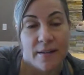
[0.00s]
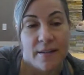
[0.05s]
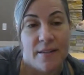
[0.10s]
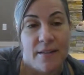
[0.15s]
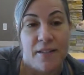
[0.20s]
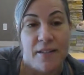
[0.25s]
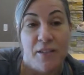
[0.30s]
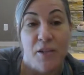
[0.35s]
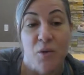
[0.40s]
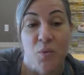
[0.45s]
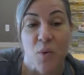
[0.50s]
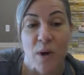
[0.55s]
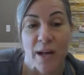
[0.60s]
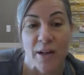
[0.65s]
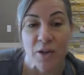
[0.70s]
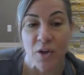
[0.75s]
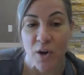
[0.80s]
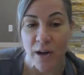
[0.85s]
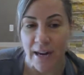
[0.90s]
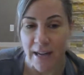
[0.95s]
So while
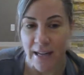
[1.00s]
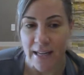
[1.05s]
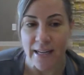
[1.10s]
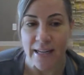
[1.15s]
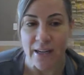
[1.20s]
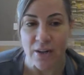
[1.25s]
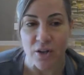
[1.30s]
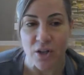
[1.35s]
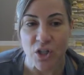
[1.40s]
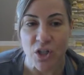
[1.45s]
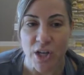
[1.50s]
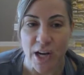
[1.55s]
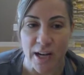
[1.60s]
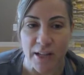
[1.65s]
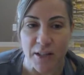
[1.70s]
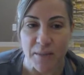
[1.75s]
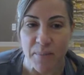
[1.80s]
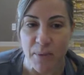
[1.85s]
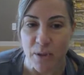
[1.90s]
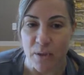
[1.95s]
you're hanging here in
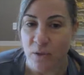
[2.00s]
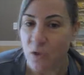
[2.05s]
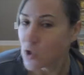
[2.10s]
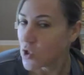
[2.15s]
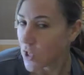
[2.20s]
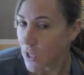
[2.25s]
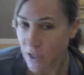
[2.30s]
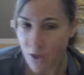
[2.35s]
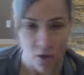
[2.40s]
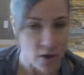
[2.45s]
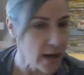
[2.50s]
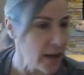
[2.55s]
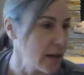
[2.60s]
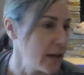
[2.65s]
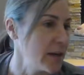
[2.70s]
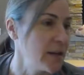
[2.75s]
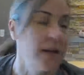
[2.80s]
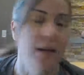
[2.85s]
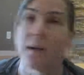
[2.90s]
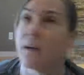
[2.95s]
child's pose, shake your
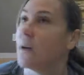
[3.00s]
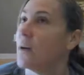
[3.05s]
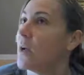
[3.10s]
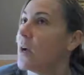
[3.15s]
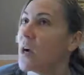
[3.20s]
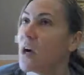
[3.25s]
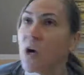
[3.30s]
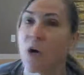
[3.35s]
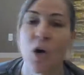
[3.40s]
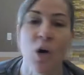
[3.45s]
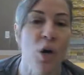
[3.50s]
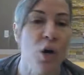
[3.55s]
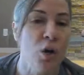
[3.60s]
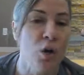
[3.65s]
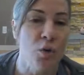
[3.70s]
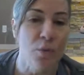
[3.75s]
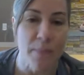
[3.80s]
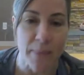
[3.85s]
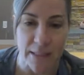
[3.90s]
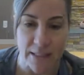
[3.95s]
head
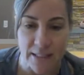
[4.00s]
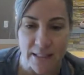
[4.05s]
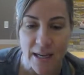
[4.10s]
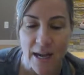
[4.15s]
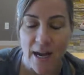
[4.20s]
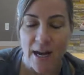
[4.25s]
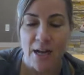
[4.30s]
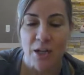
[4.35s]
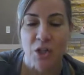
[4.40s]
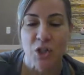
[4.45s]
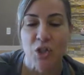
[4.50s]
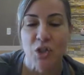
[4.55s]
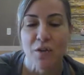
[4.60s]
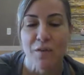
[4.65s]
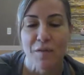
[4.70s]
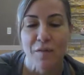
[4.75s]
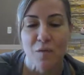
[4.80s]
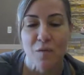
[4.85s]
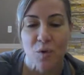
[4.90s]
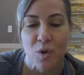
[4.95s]
no, massage your
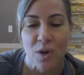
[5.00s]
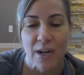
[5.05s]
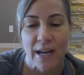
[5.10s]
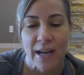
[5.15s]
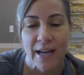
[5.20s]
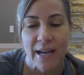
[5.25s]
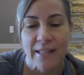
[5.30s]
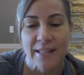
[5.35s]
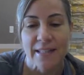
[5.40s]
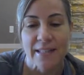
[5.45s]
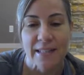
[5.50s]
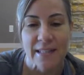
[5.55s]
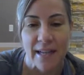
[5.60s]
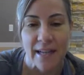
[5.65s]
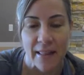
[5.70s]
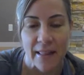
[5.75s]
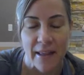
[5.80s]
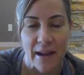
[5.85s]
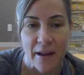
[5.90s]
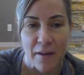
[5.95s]
forehead, see
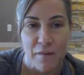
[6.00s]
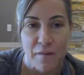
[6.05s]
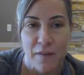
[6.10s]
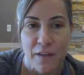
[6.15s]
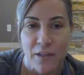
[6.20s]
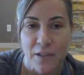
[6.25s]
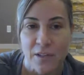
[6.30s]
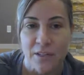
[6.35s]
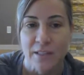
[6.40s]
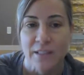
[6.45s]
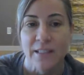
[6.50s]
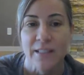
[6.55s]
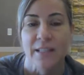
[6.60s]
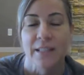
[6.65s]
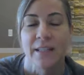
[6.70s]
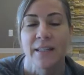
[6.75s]
how that feels.